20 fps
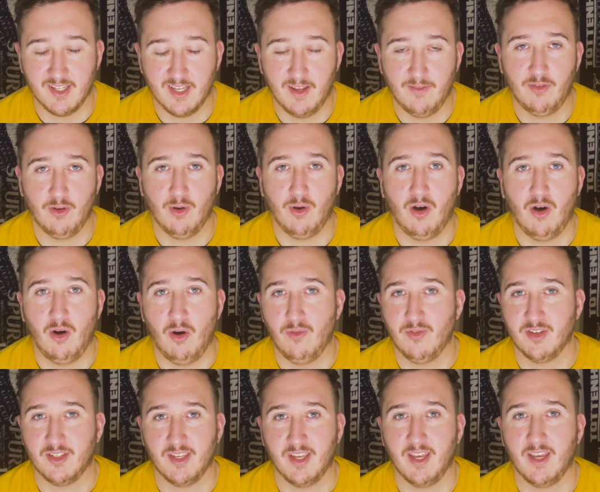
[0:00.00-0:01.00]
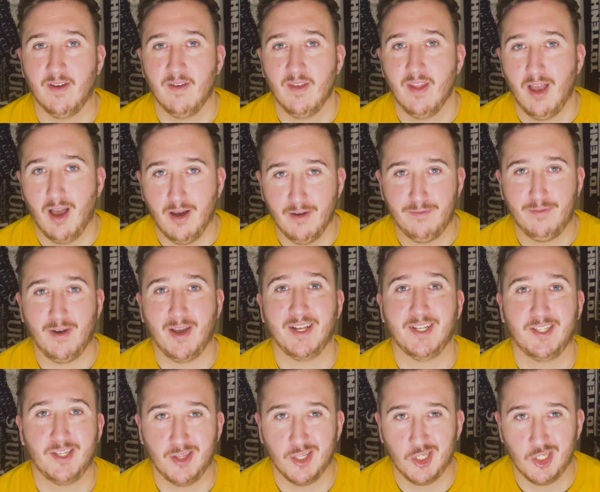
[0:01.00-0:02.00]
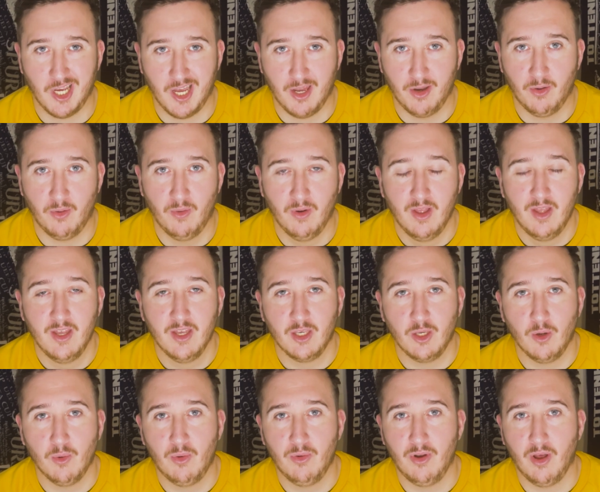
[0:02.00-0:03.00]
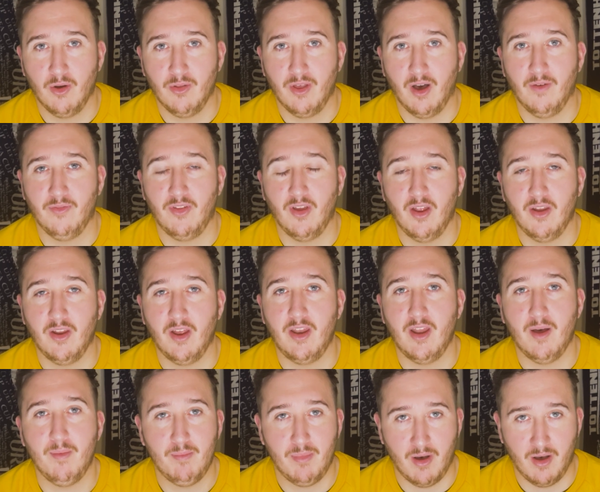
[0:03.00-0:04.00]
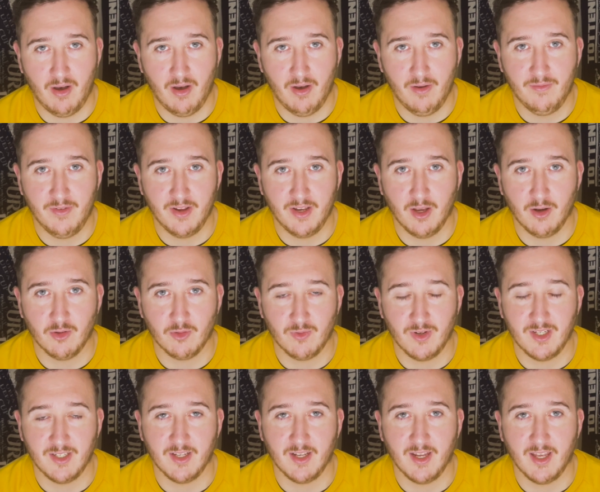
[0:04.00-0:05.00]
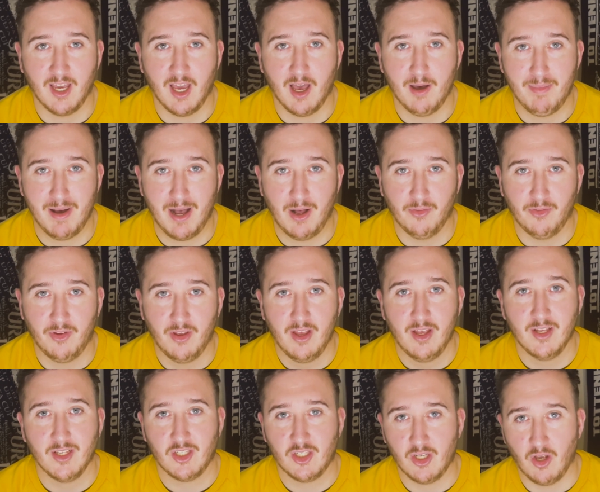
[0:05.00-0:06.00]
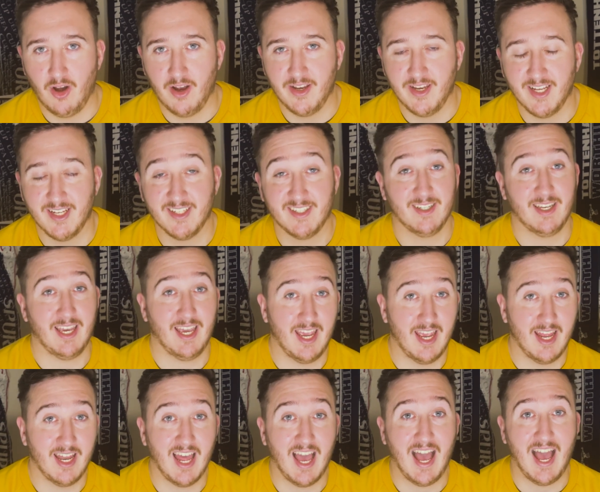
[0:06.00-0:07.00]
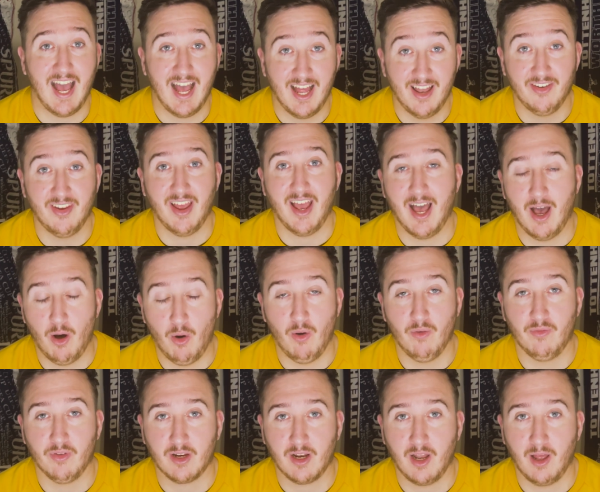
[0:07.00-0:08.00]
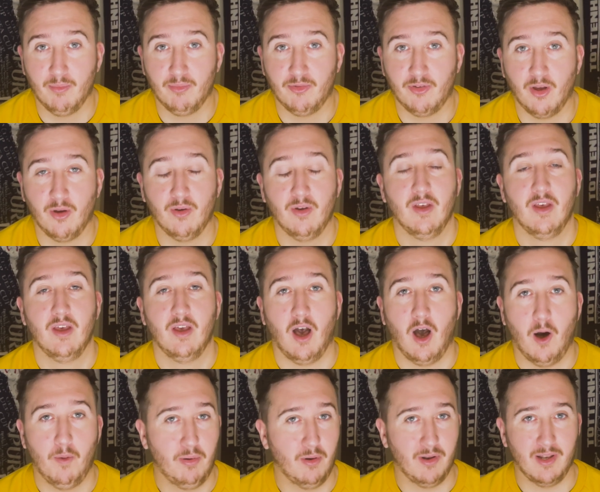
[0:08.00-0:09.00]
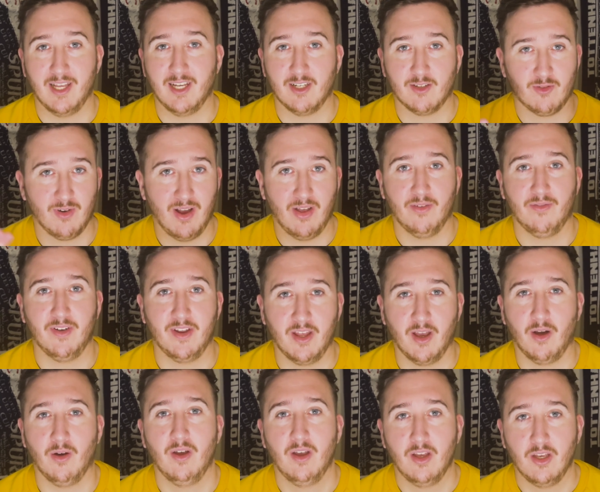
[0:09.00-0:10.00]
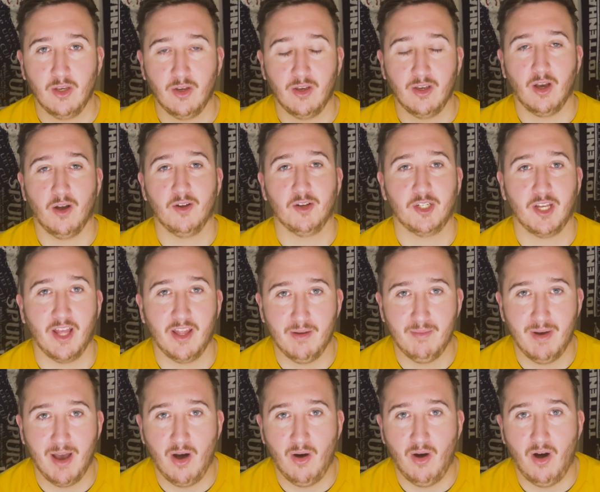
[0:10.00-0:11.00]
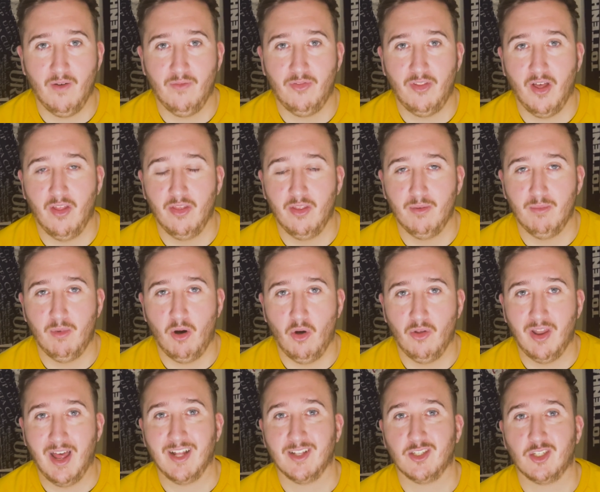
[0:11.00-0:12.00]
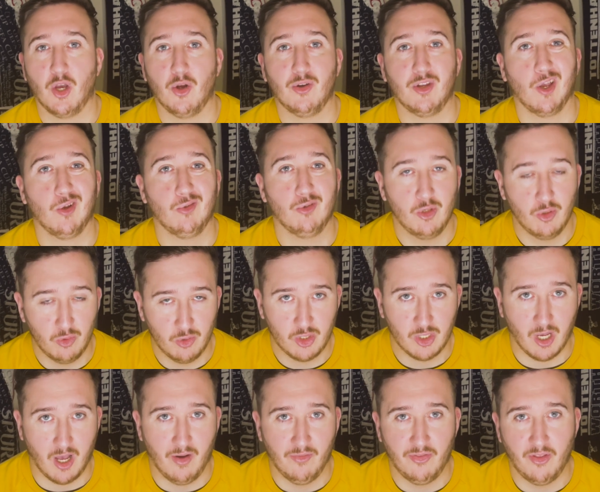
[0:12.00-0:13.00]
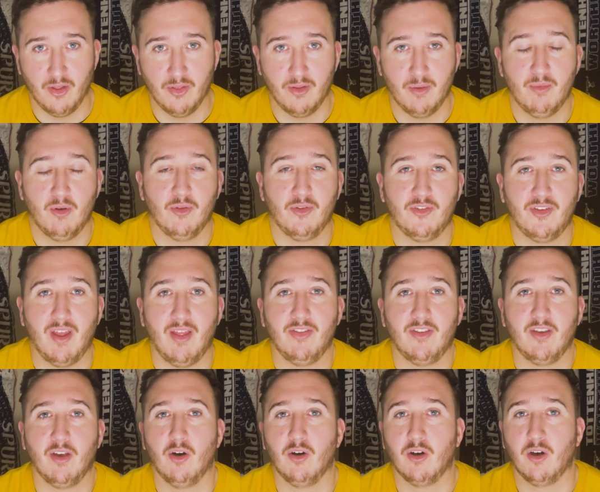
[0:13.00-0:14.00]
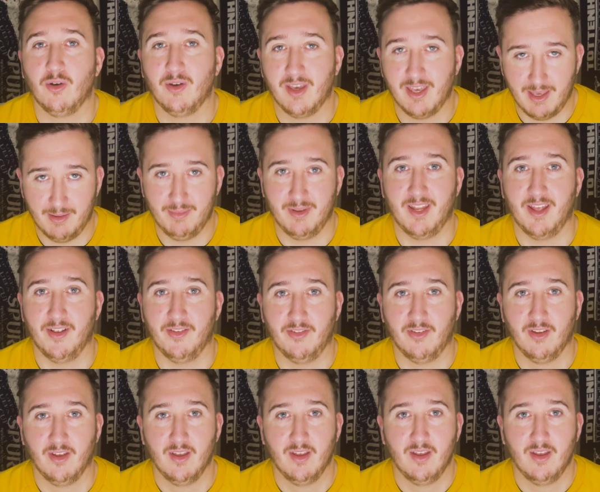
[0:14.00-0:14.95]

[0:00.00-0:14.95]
And if you are obviously a fave to the channel, you will know that I've done a number of videos recently about signings in and out of the club. So I'll put links throughout the video. You can go and check them out. I've done them on Antonio Nusa. I've done them on Santiago Jimenez.